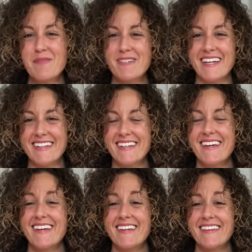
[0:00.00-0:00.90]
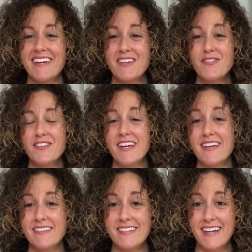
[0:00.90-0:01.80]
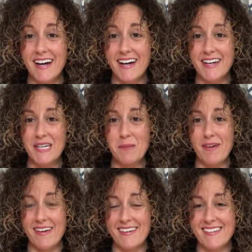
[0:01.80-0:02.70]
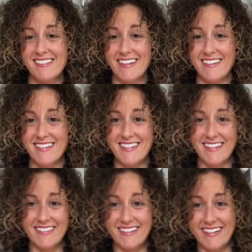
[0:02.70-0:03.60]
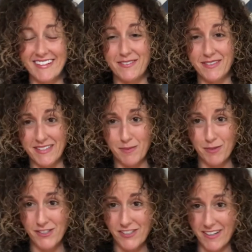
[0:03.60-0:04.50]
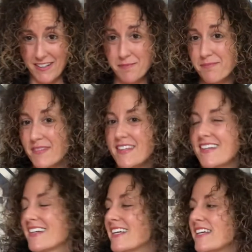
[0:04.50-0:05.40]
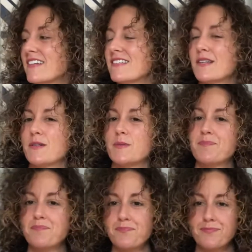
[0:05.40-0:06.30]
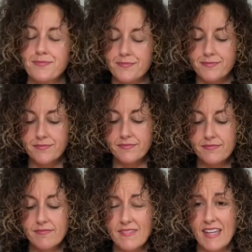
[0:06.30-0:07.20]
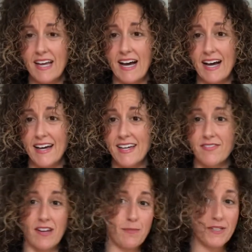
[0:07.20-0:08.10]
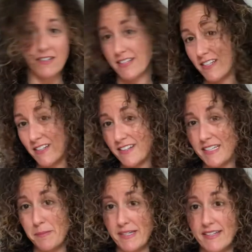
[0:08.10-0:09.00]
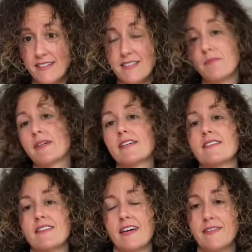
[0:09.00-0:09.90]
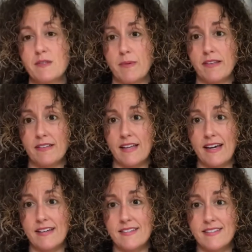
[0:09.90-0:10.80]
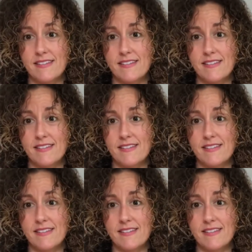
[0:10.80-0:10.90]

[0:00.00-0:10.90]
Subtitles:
Jane. Thank you for taking the time and checking this out. I really appreciate it. So I have not been on here in a minute because I have spent the last